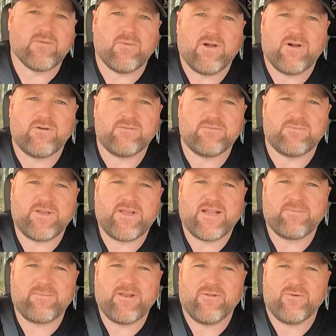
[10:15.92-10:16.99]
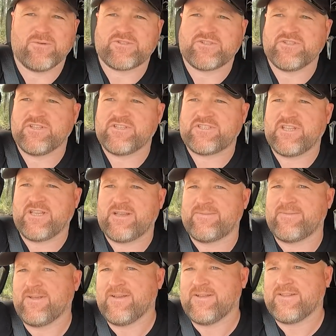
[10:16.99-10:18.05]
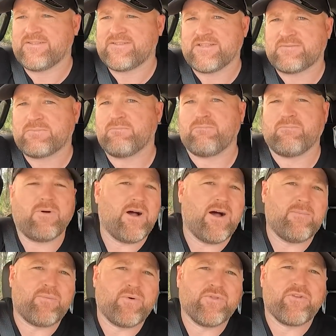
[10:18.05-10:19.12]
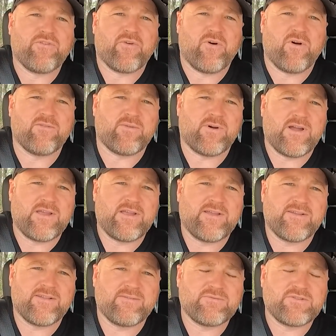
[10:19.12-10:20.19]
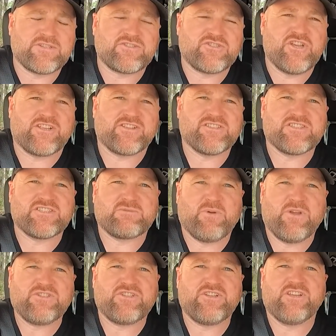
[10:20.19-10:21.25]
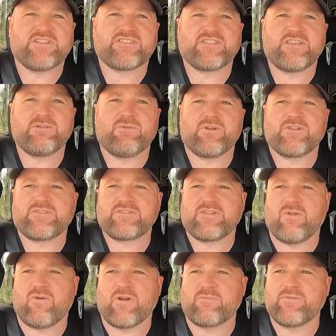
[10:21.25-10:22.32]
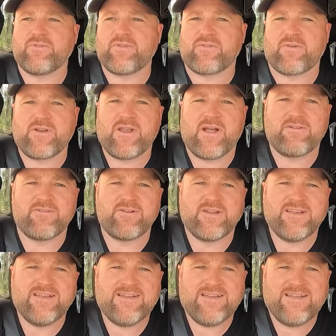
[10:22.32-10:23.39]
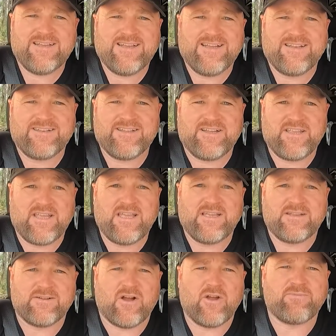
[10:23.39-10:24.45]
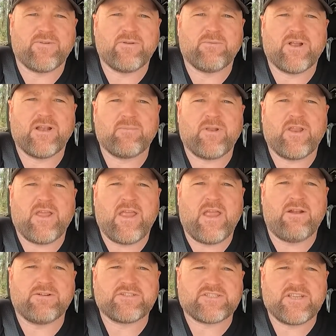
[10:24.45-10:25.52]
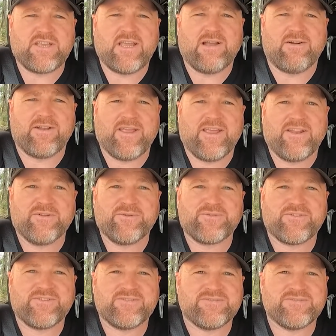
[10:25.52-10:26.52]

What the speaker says: Well, we're going to be launching this thing. There's this hump on the driveway. We'll just check the suspension out, see what it's like with the 300. And yeah, hopefully we'll get a bit of air and see how it handles.